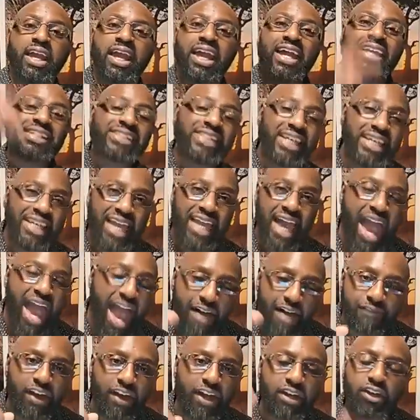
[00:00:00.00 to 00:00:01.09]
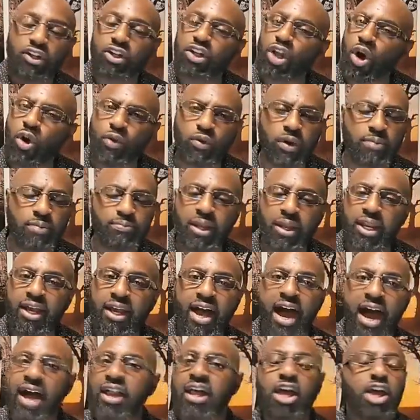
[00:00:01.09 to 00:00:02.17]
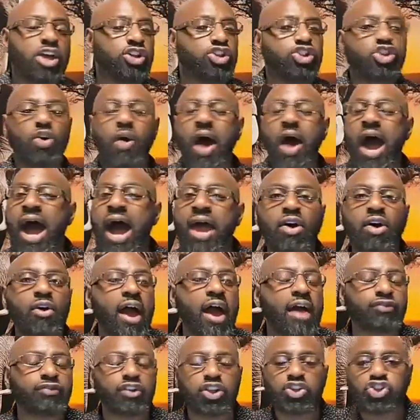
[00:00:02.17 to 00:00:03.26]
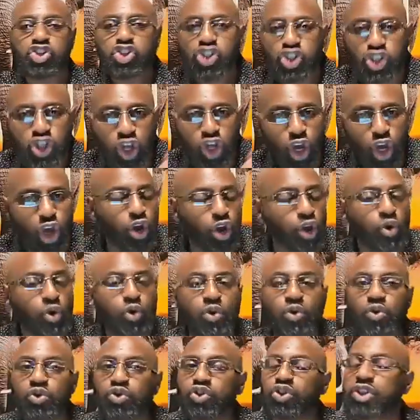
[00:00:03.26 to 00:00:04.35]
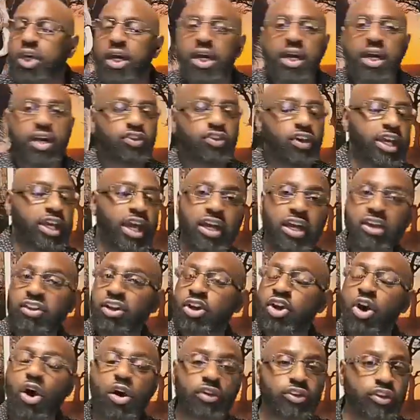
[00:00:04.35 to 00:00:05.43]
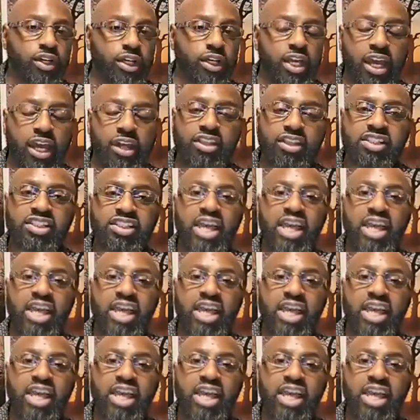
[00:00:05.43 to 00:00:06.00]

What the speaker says: is in heaven. Glory be to God. So I don't have to choose the King of the North, the King of the